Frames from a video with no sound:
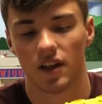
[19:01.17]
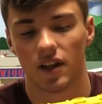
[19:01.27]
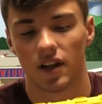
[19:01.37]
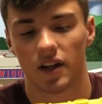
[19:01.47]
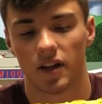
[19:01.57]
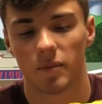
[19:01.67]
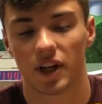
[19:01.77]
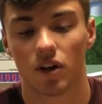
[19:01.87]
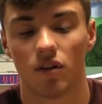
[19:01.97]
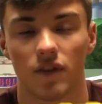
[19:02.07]
My
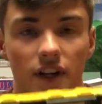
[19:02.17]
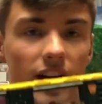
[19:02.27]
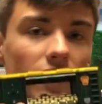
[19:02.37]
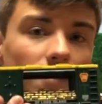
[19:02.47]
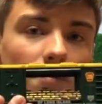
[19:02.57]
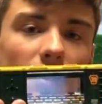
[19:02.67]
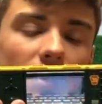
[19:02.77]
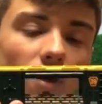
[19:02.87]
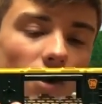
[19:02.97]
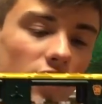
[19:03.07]
girlfriend now loves mint
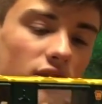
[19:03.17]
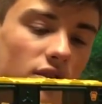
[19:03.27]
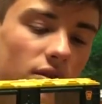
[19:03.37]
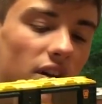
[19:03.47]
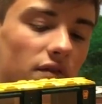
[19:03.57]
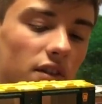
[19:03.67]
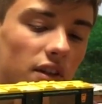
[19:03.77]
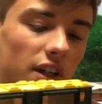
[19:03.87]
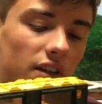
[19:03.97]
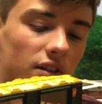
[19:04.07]
cars, so I feel
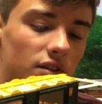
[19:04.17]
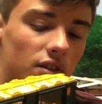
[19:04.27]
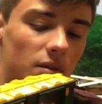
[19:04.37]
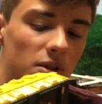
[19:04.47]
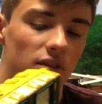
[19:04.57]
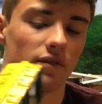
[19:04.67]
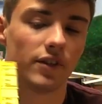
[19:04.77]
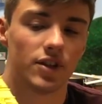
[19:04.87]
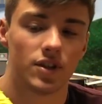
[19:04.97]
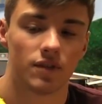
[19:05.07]
like this is going to be the
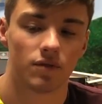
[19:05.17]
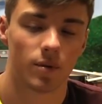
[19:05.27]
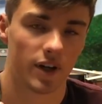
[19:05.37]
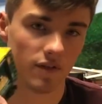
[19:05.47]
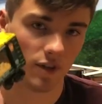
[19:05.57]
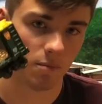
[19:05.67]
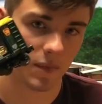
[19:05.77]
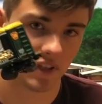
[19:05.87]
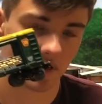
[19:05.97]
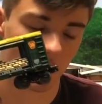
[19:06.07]
first of quite a few
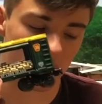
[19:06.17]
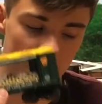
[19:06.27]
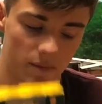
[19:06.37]
mint cars in my